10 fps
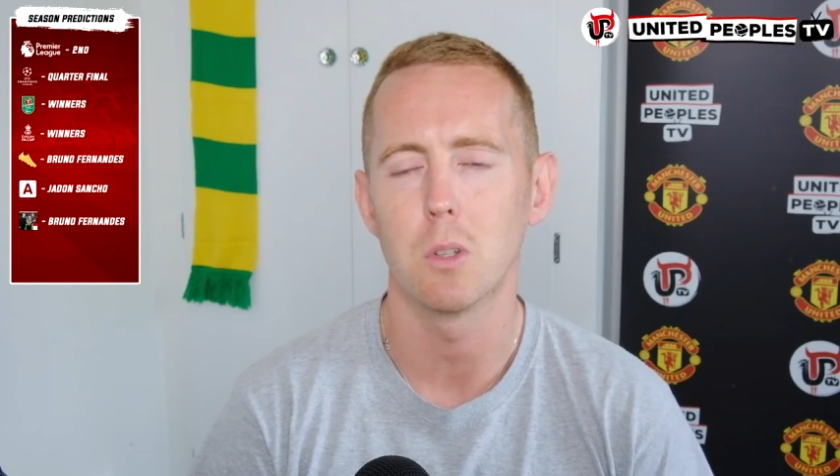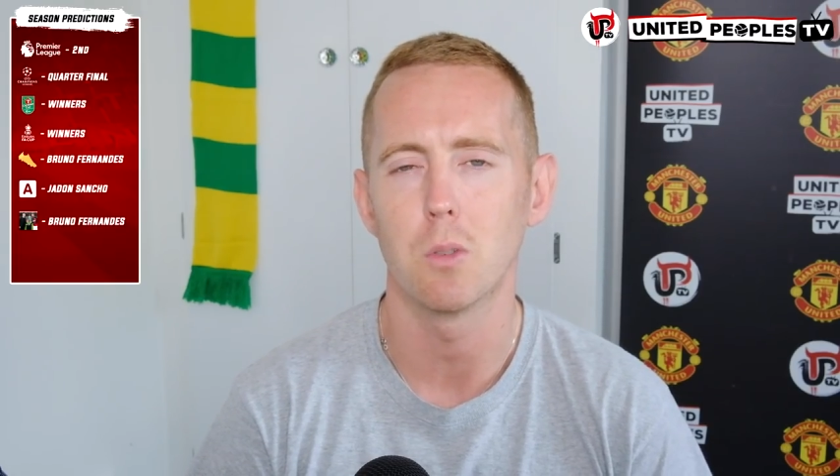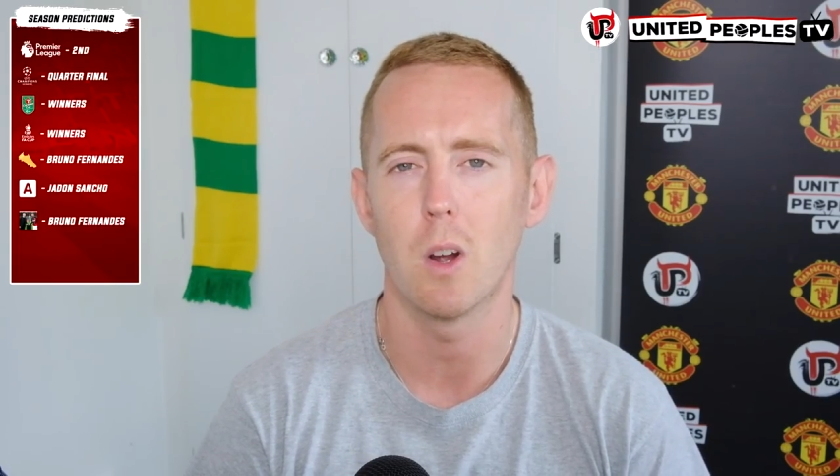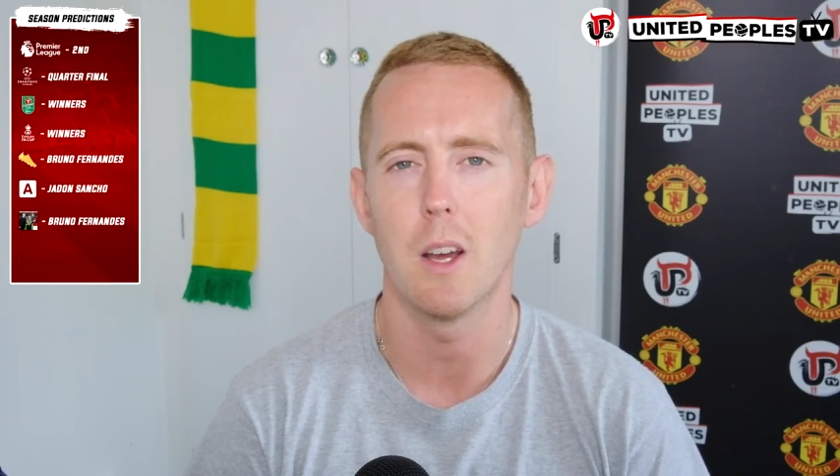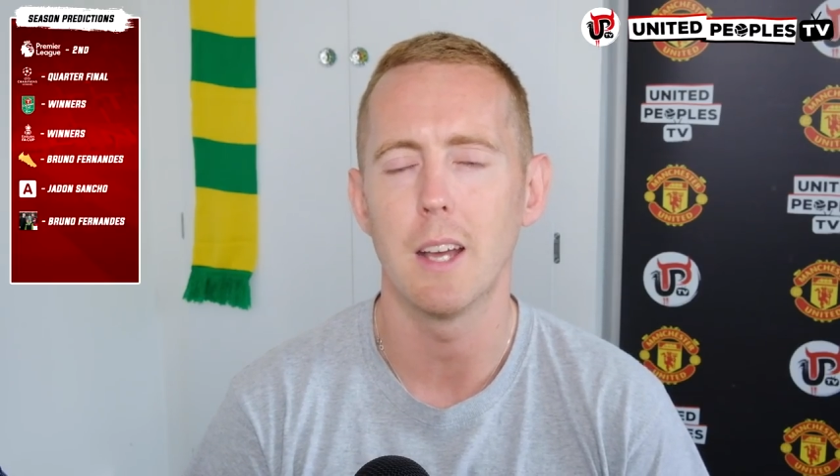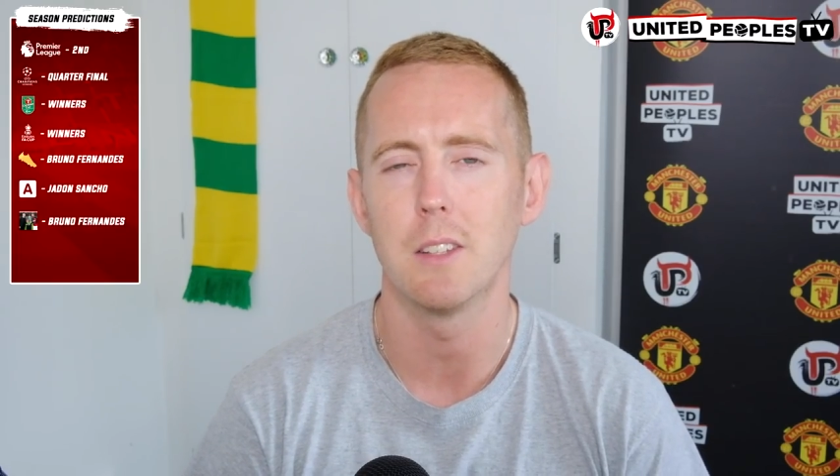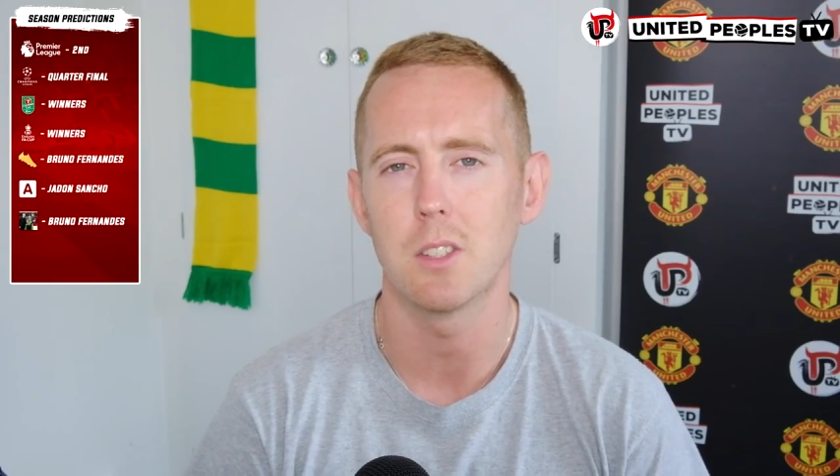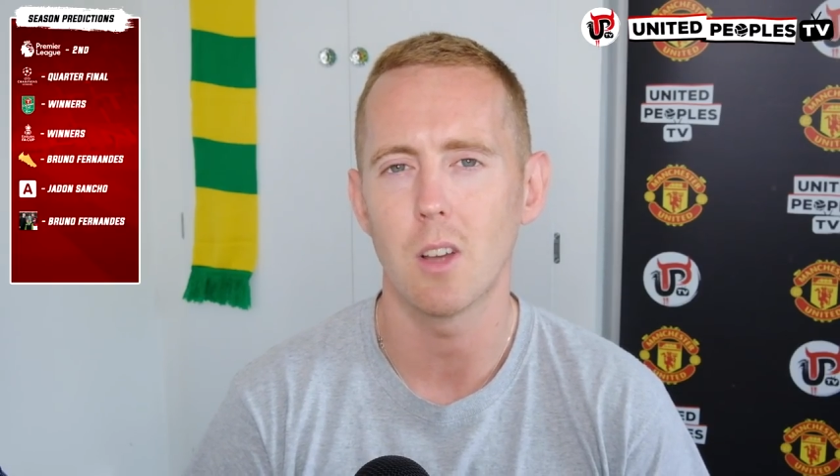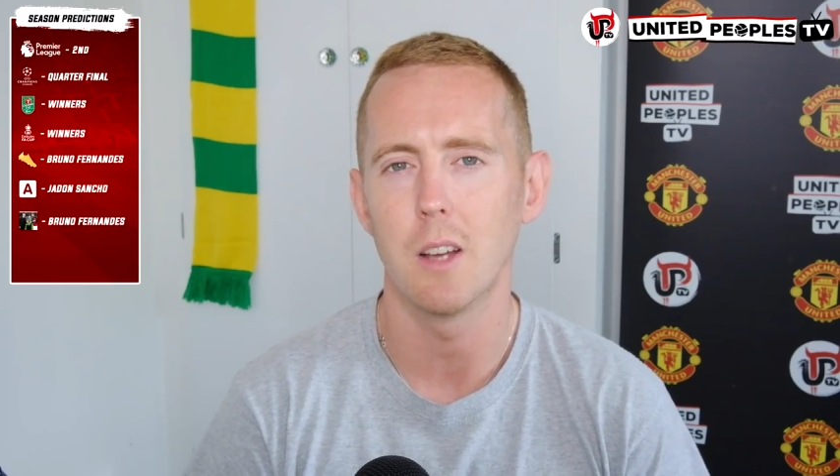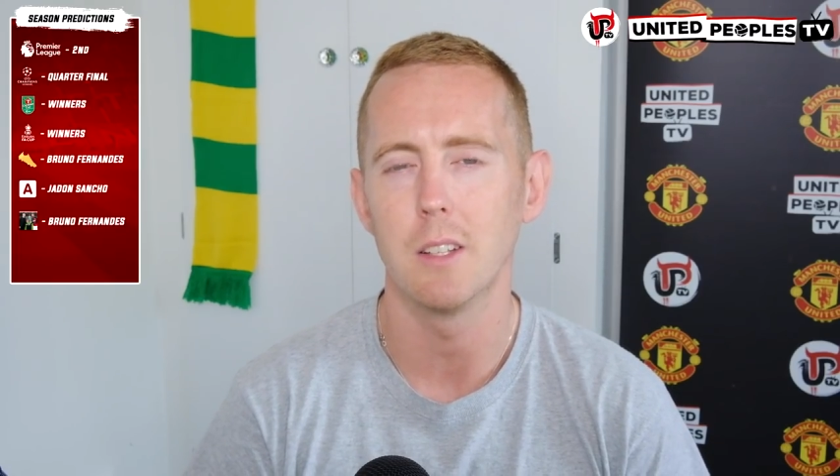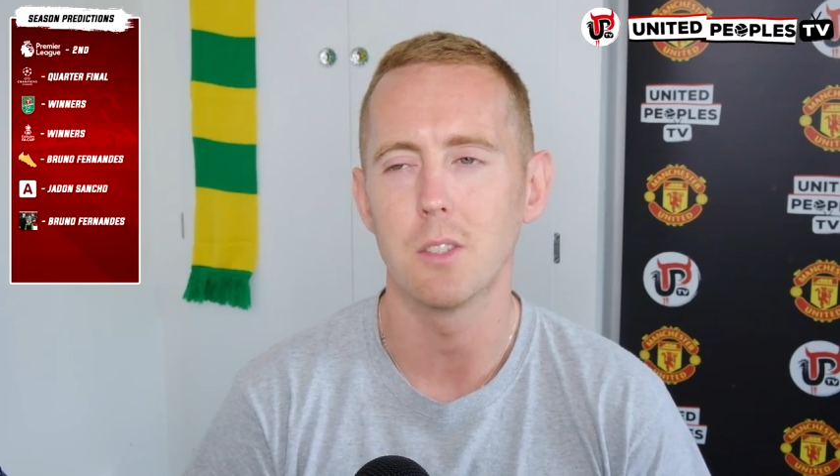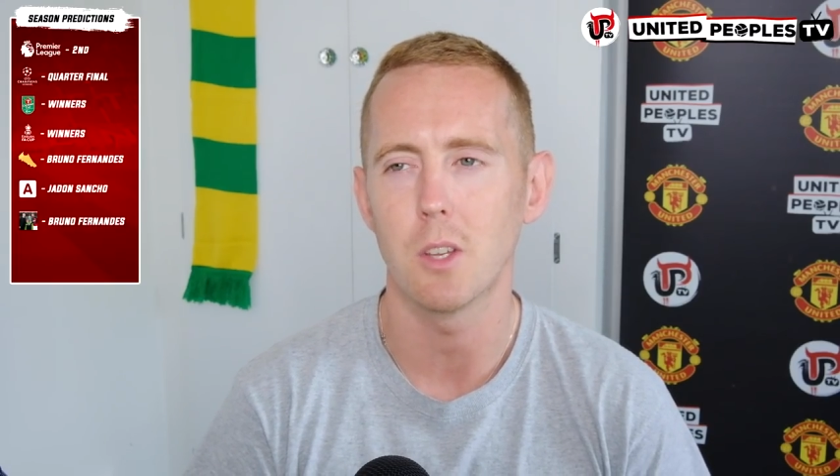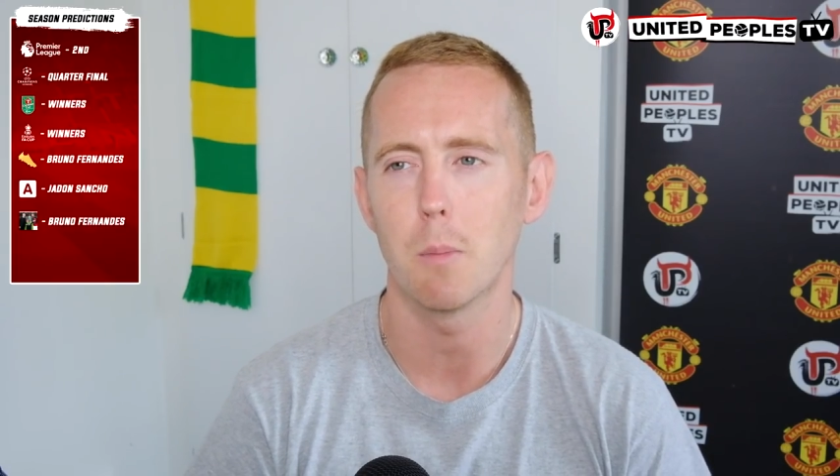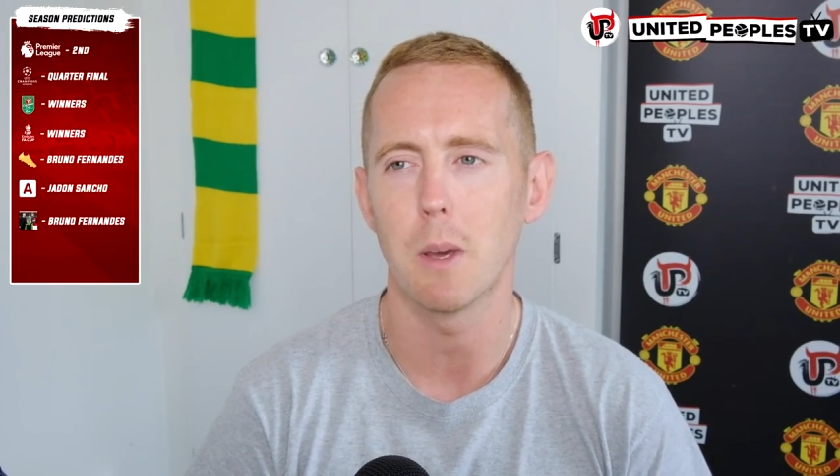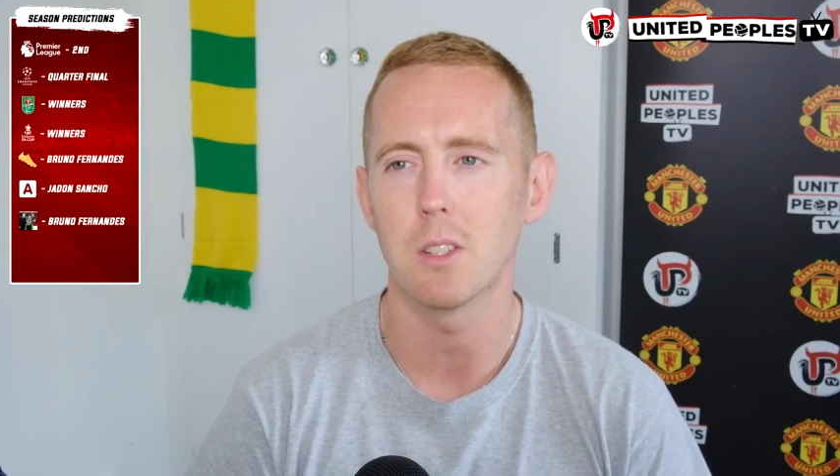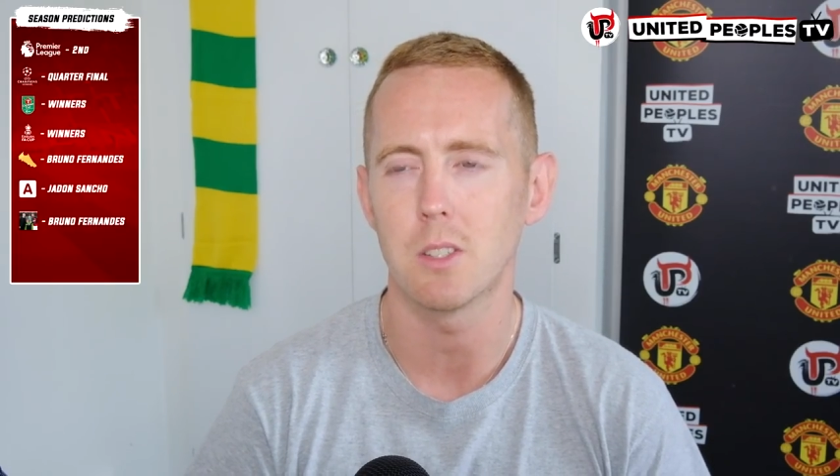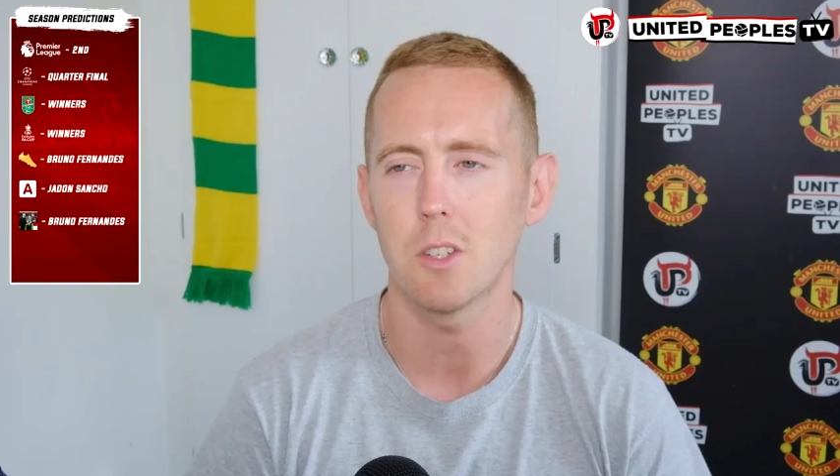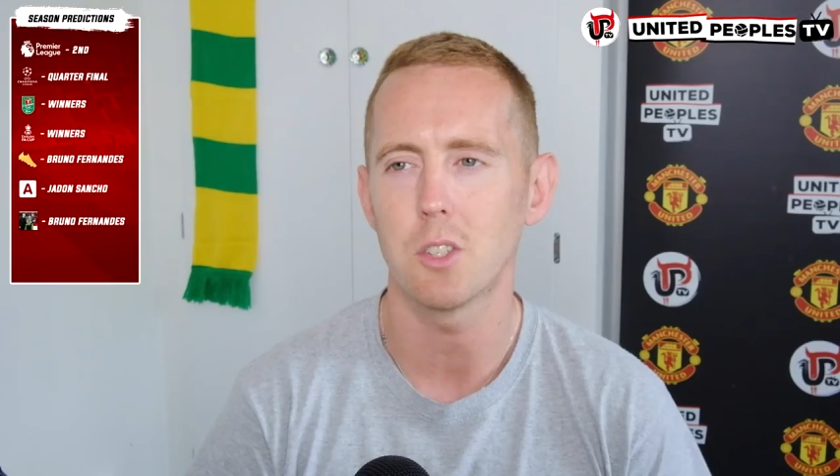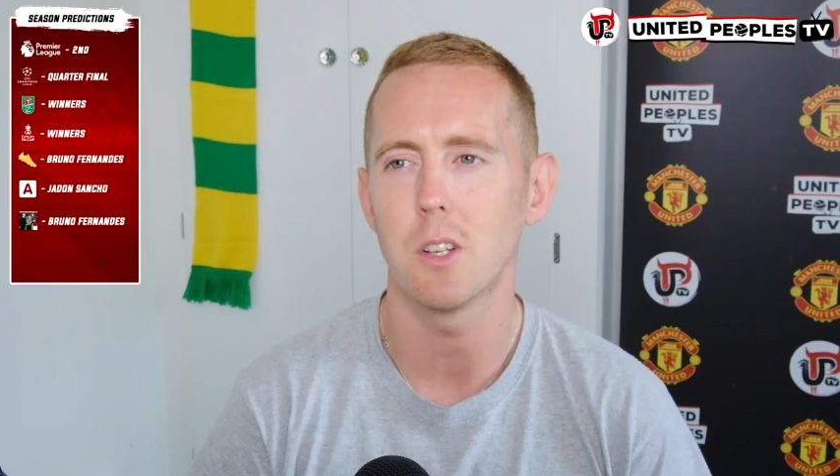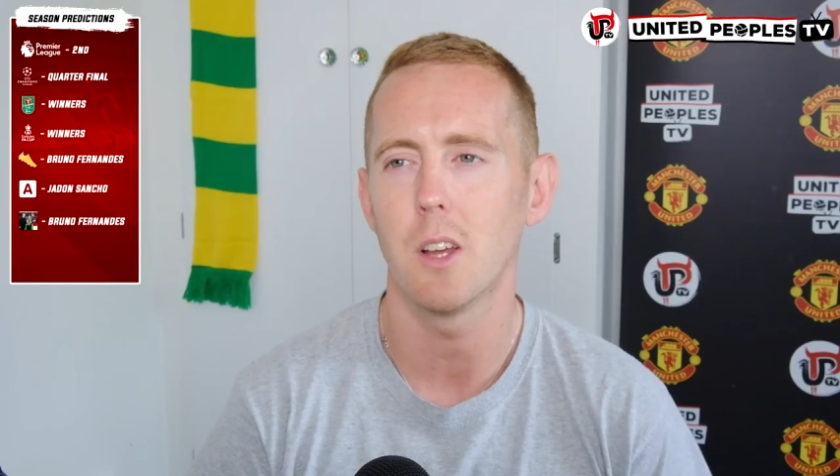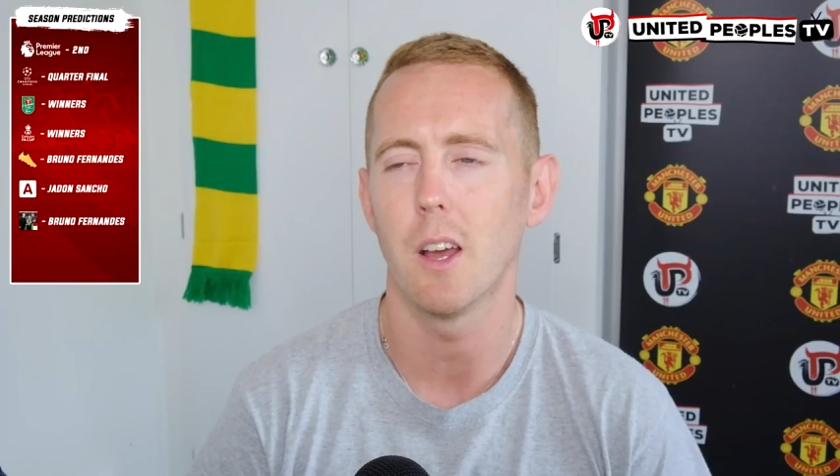the right hand side is going to make such a